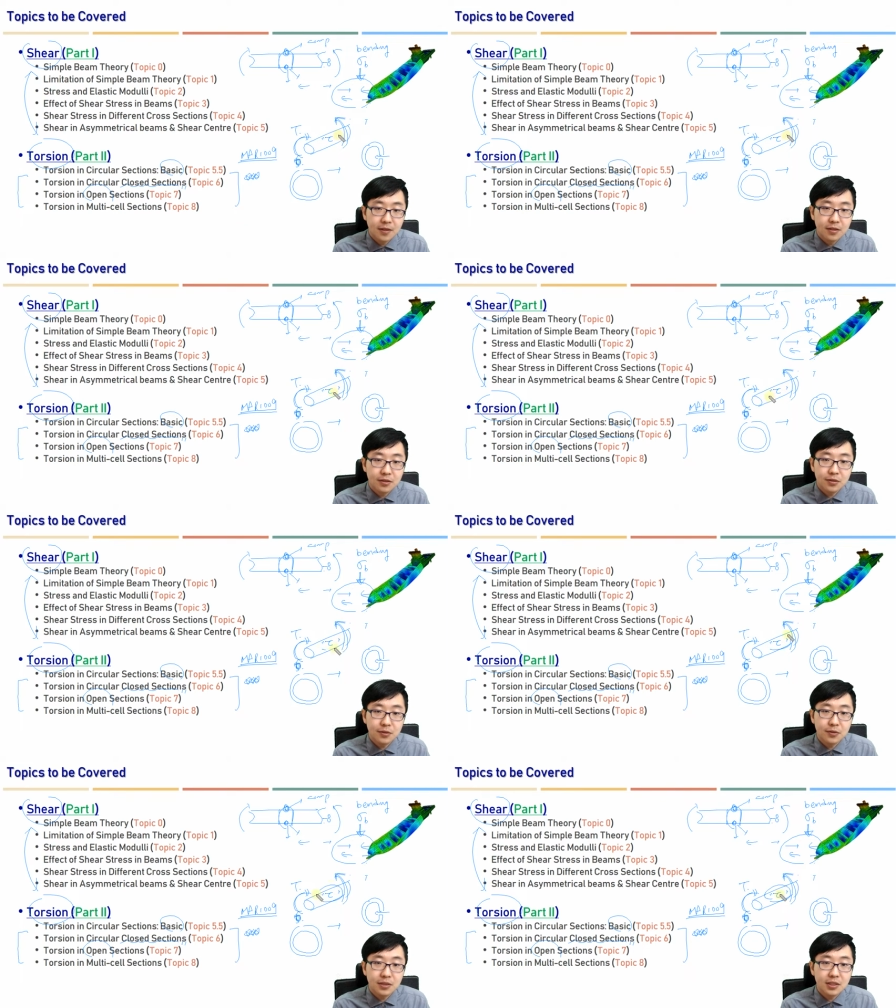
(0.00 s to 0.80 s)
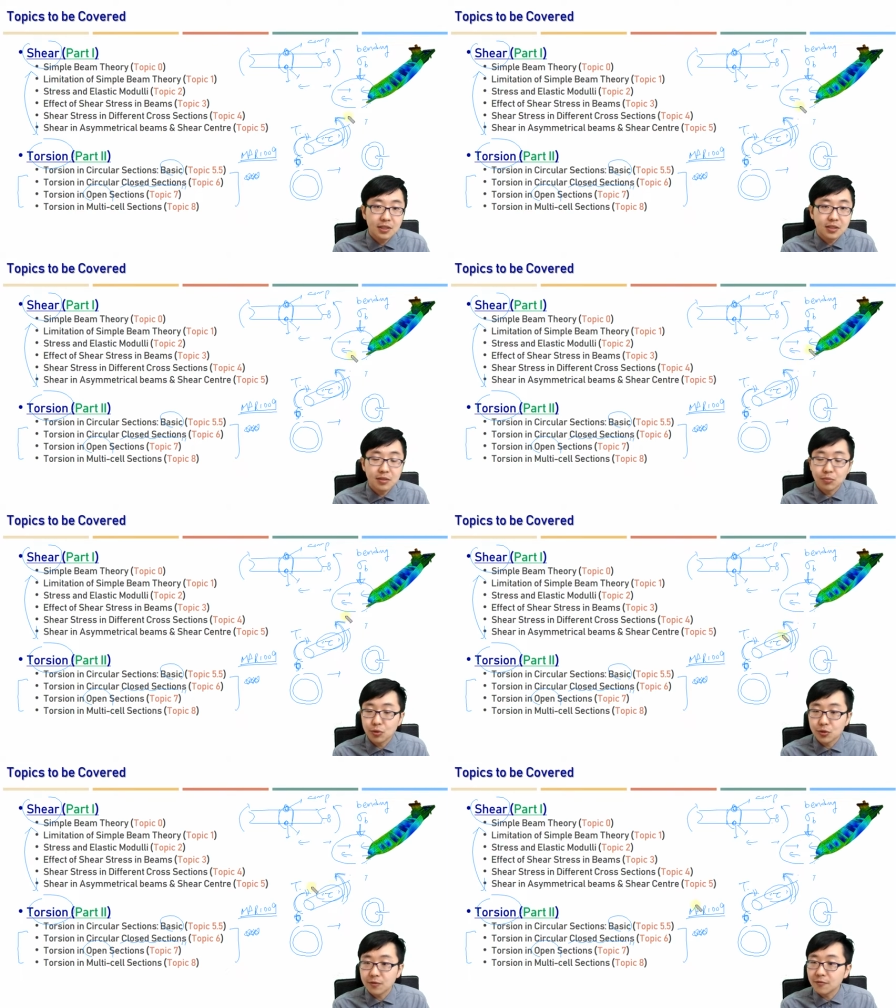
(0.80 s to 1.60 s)
So this is
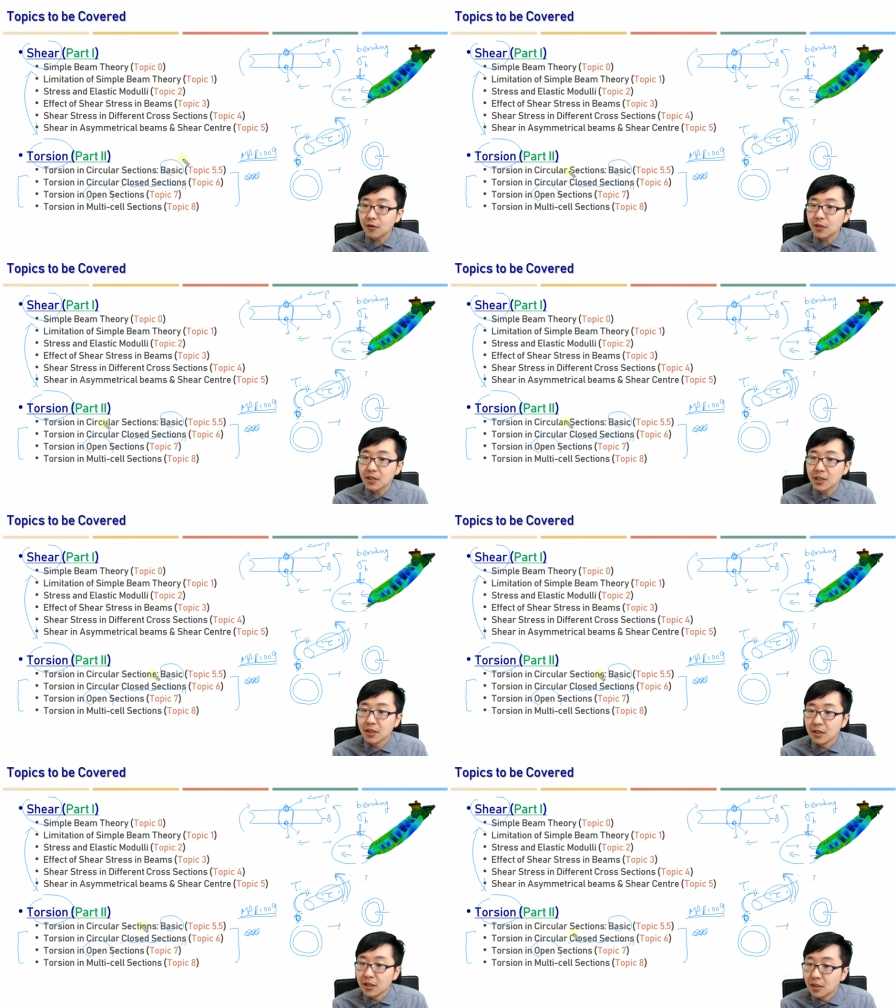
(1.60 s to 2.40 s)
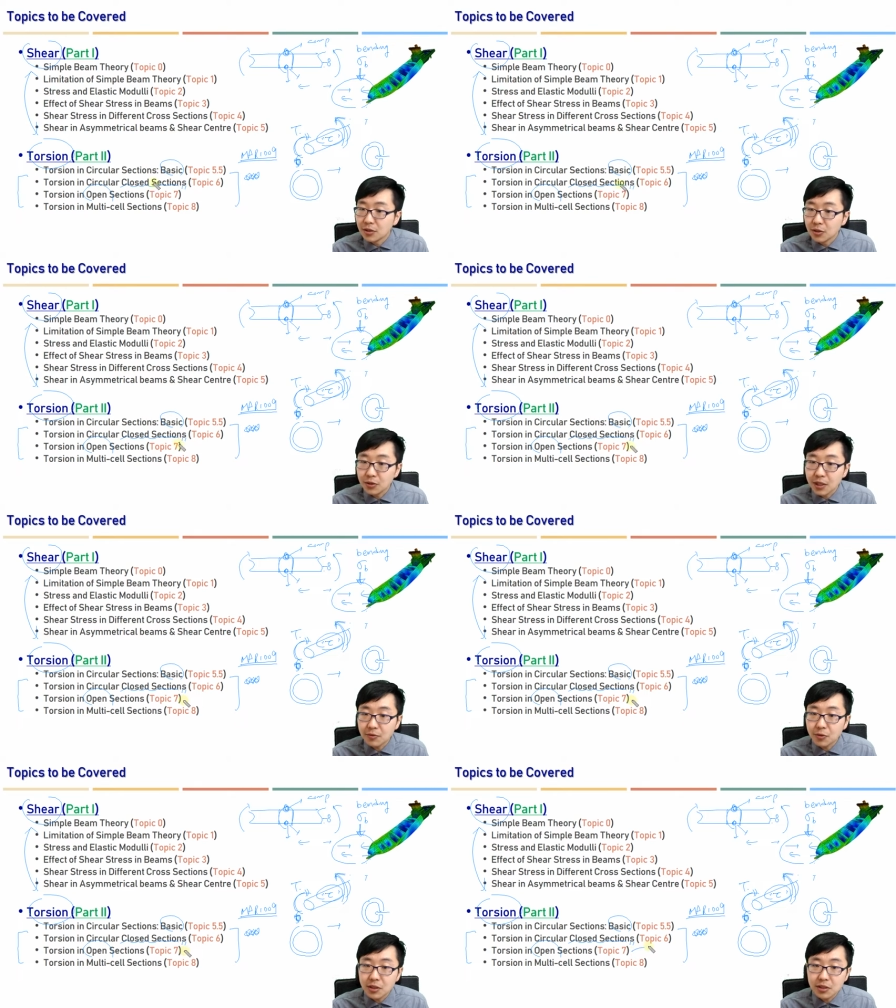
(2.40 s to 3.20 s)
important for us. So that
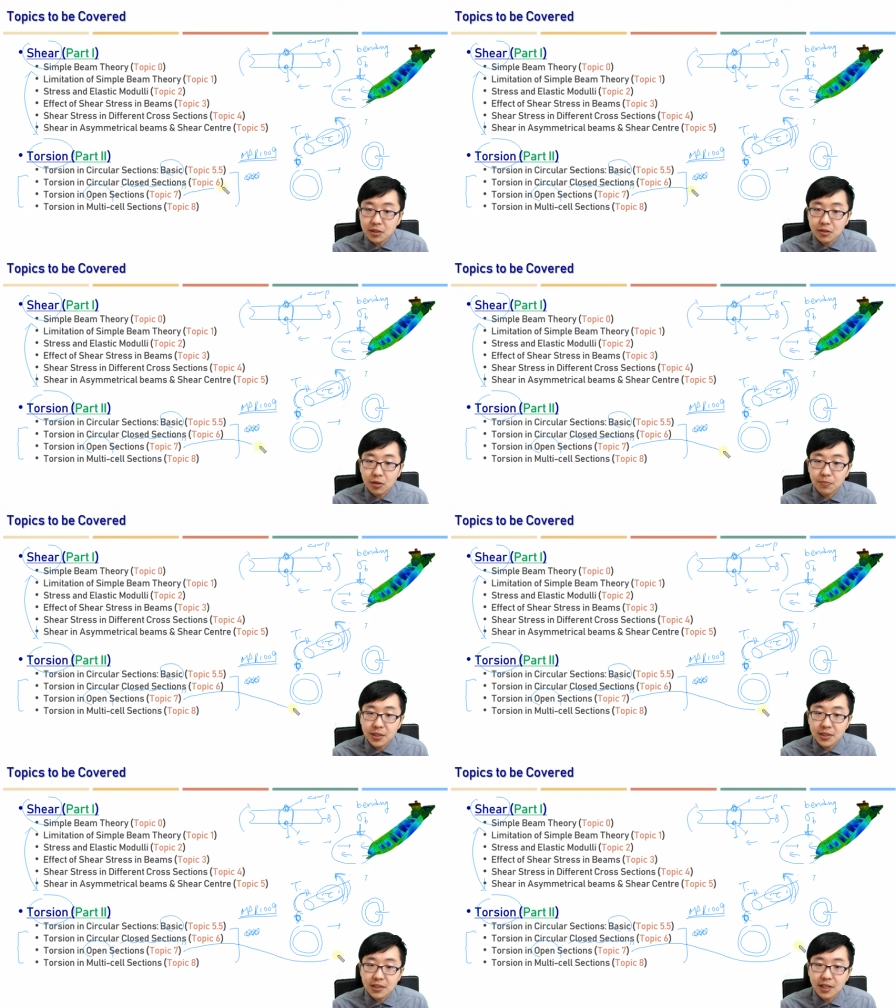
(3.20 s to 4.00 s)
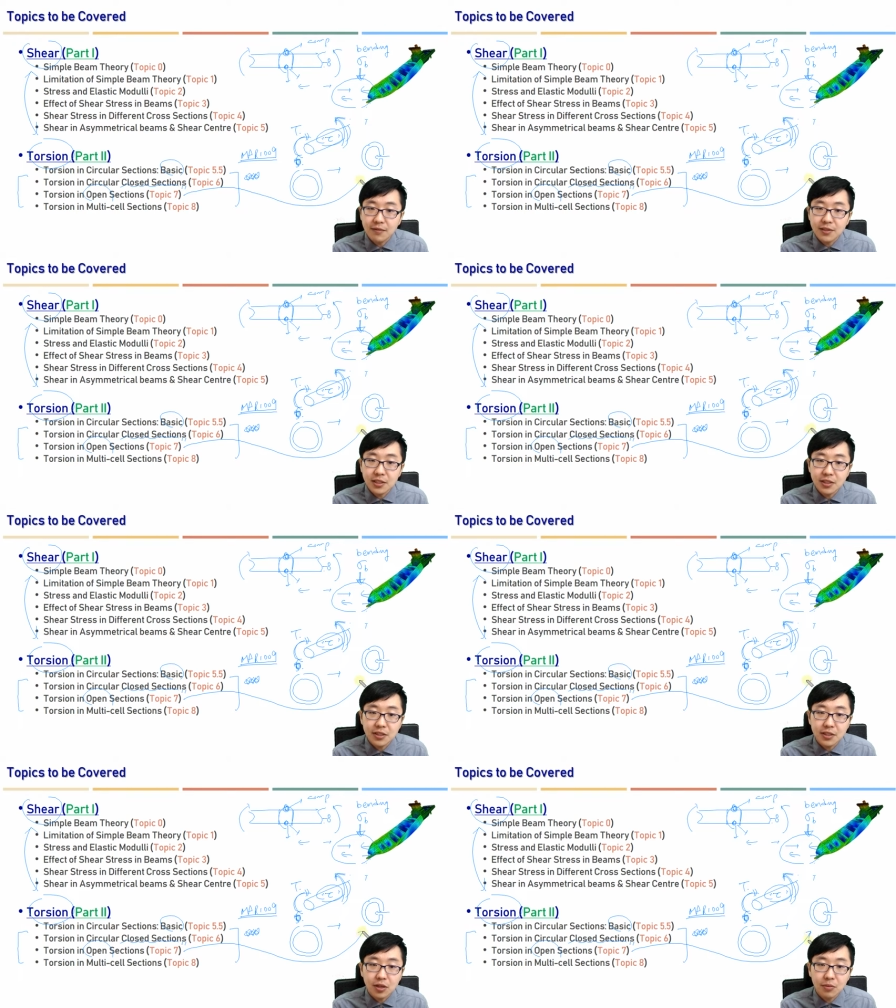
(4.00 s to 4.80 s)
was a topic 7
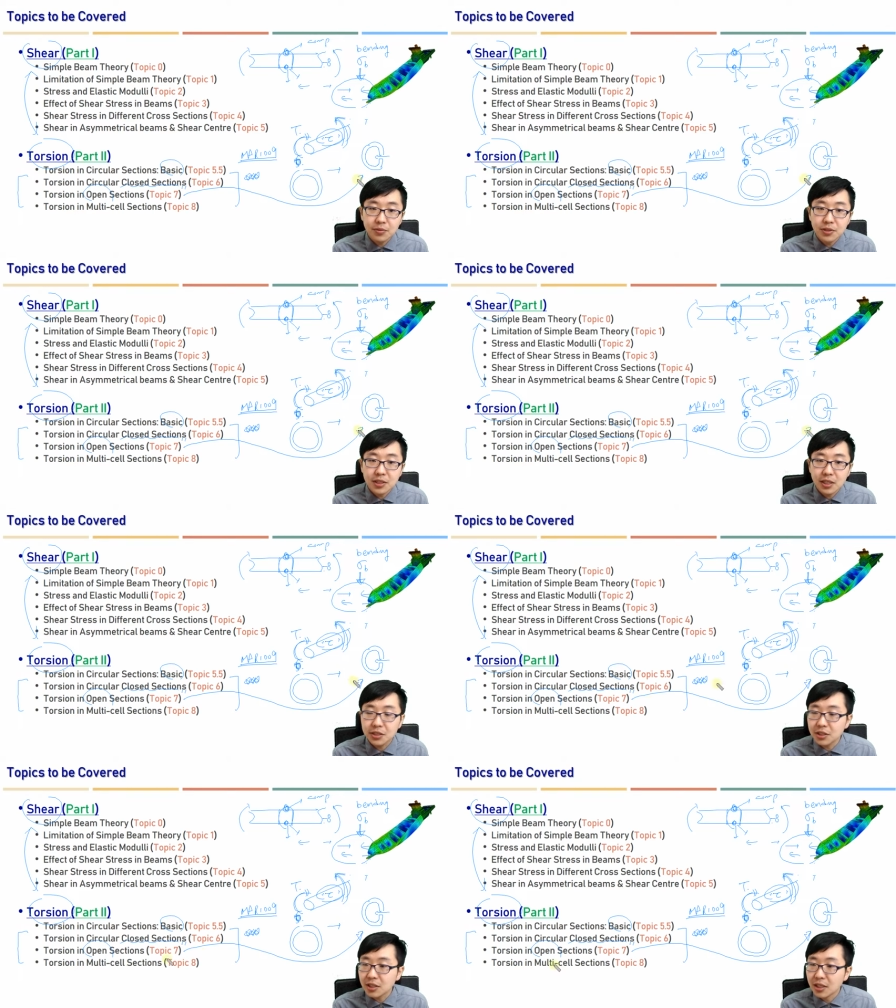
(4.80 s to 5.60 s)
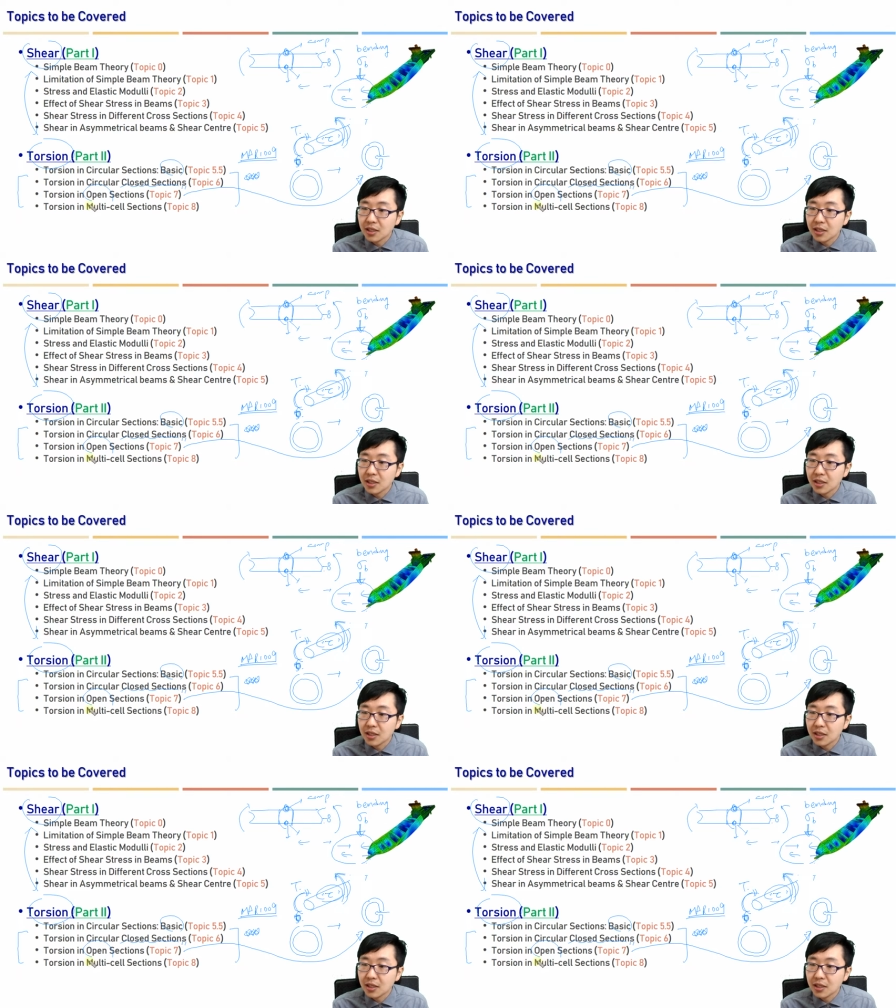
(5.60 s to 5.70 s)
here, open section.